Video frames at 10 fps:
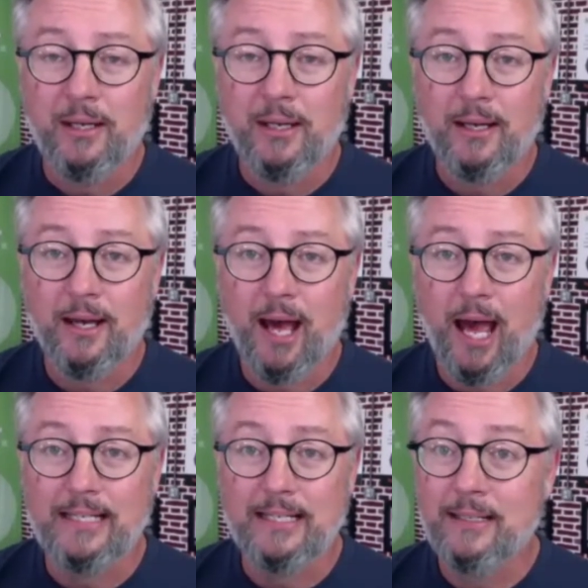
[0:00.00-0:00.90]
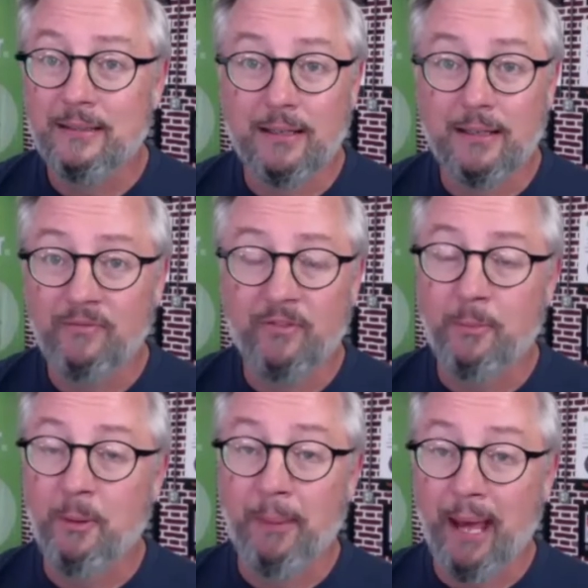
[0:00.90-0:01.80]
Uh, I didn't come
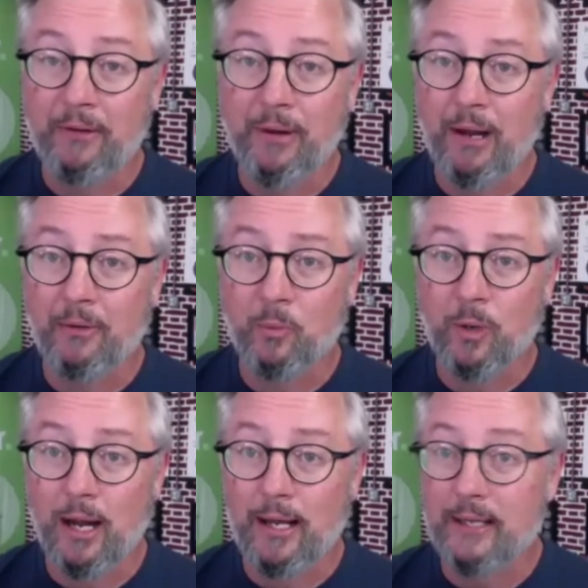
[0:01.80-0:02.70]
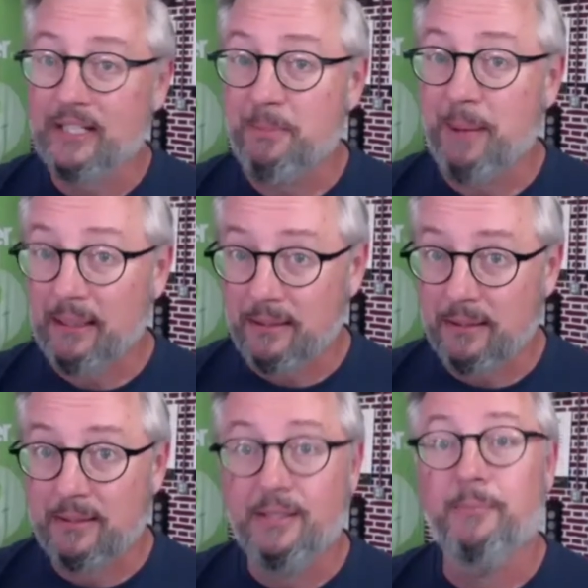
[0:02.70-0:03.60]
from a background where I
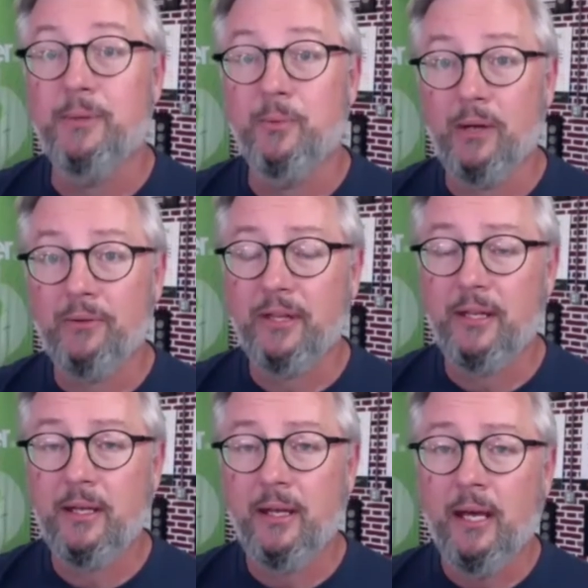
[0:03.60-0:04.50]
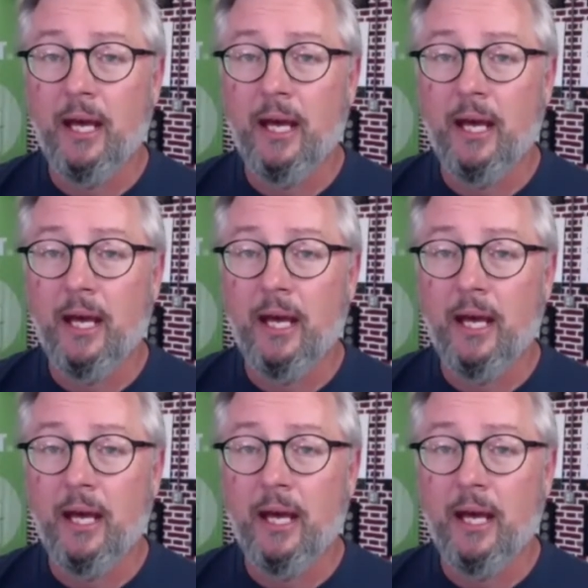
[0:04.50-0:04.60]
expected to be wealthy.